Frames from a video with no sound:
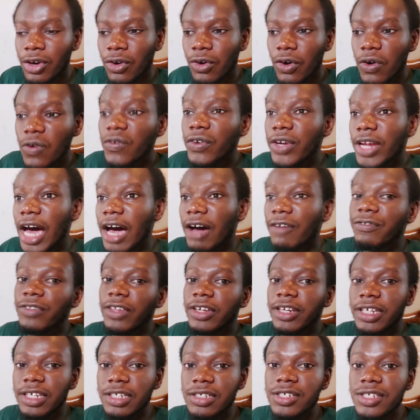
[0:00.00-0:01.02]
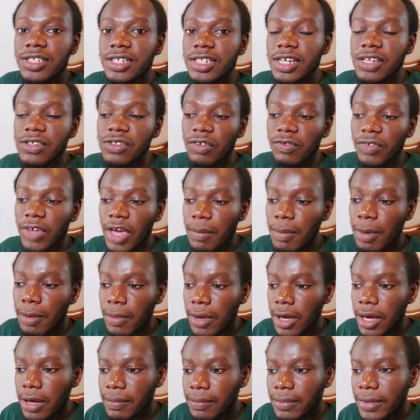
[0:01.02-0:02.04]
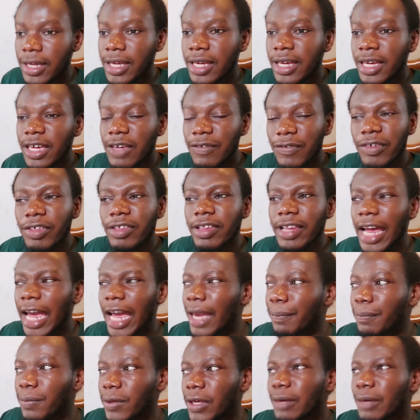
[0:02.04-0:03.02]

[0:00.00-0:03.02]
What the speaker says: Even after the incidents of MMM, it feels like